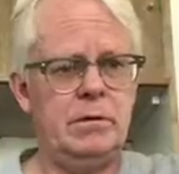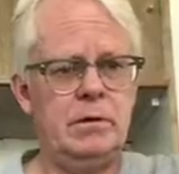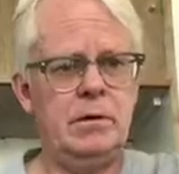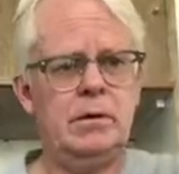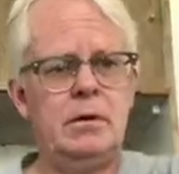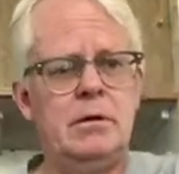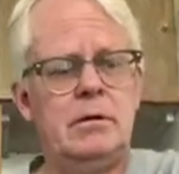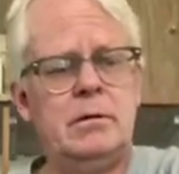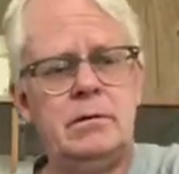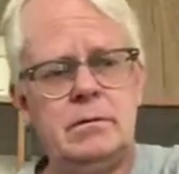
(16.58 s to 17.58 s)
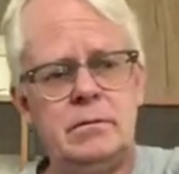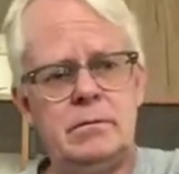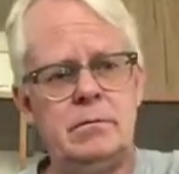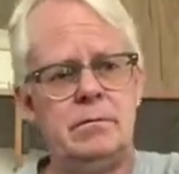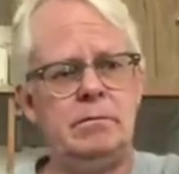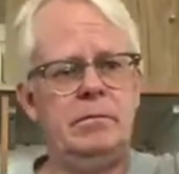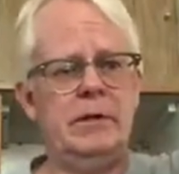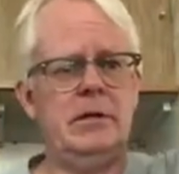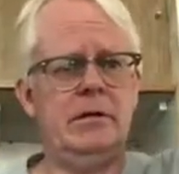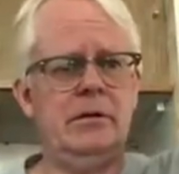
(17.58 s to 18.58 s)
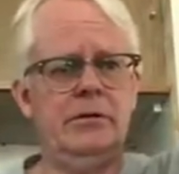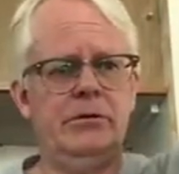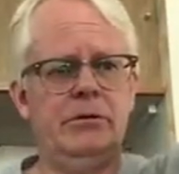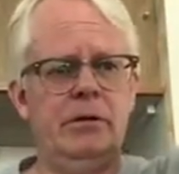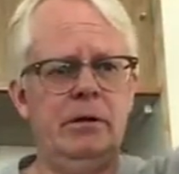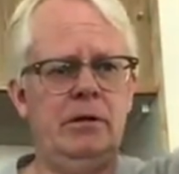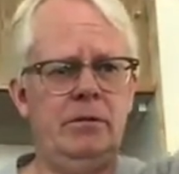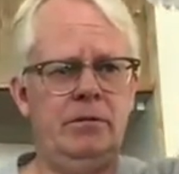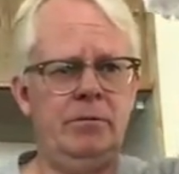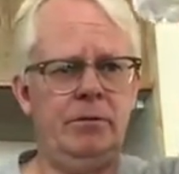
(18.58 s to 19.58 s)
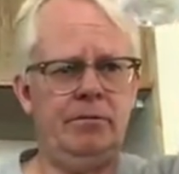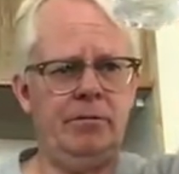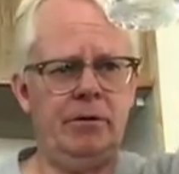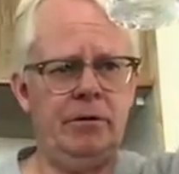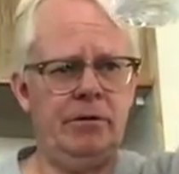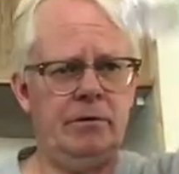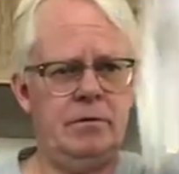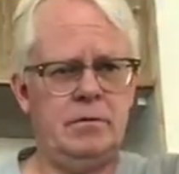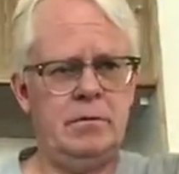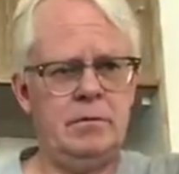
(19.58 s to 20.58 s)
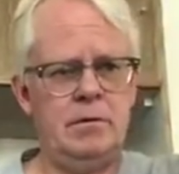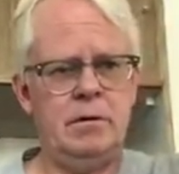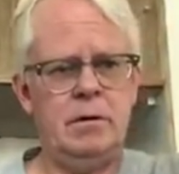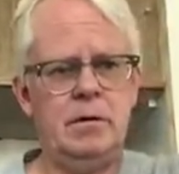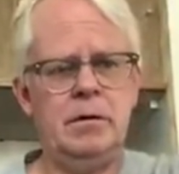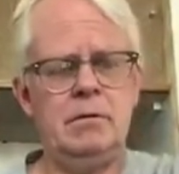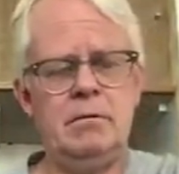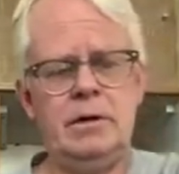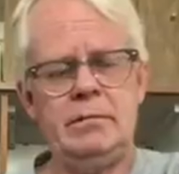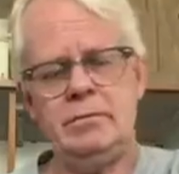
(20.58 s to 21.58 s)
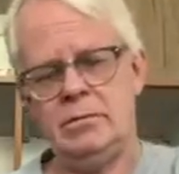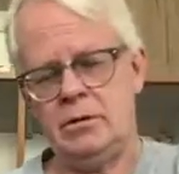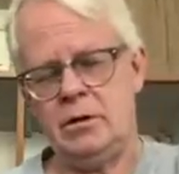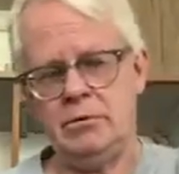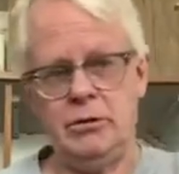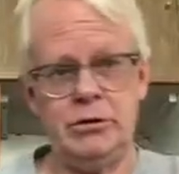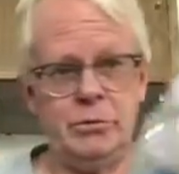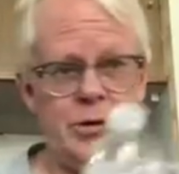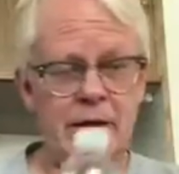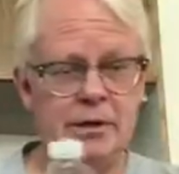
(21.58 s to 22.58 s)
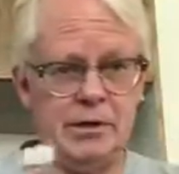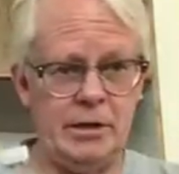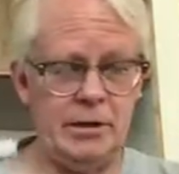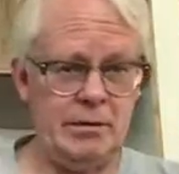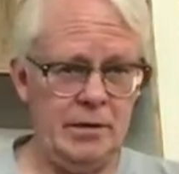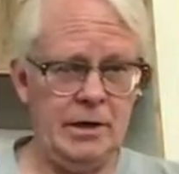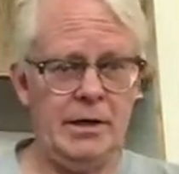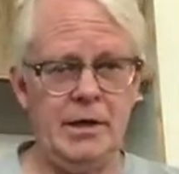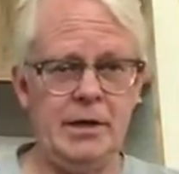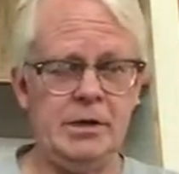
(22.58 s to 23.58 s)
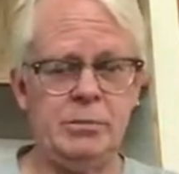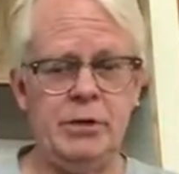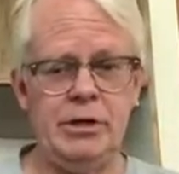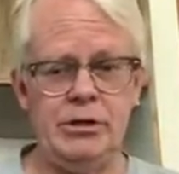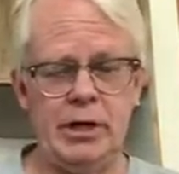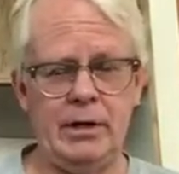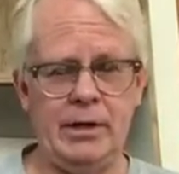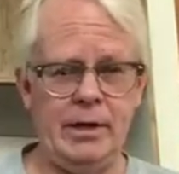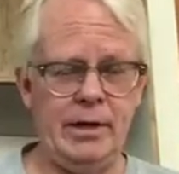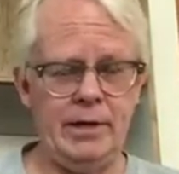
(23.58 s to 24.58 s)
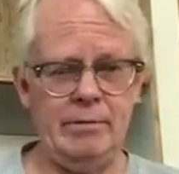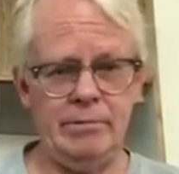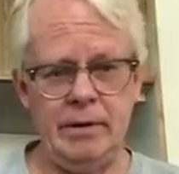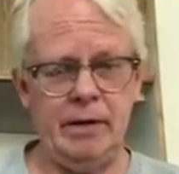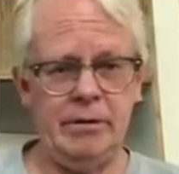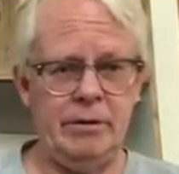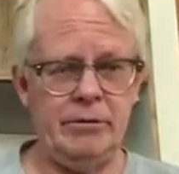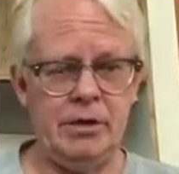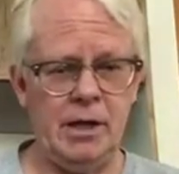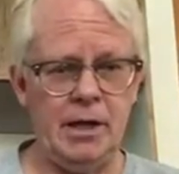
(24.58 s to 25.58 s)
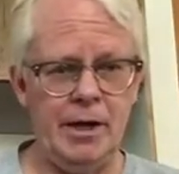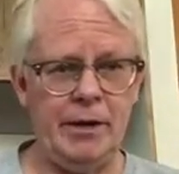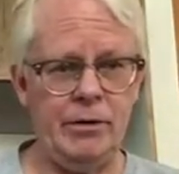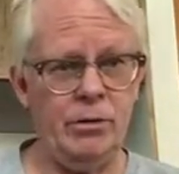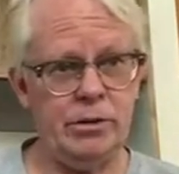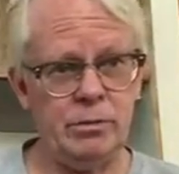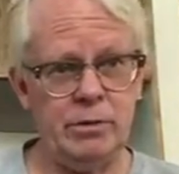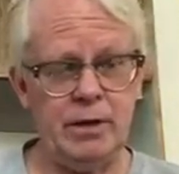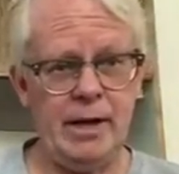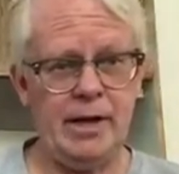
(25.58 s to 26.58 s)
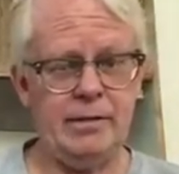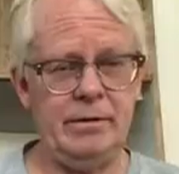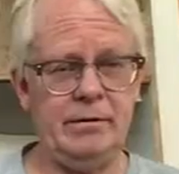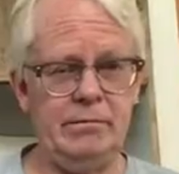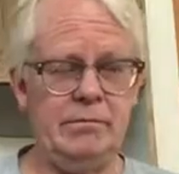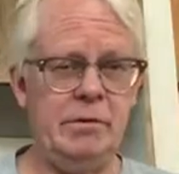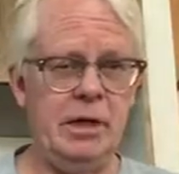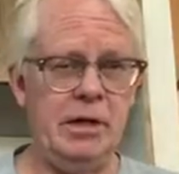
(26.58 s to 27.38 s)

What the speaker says: Get that on screen here a little bit for you. Right, so no surprise there. Hits pretty gently, and there's not a lot of noise with that, and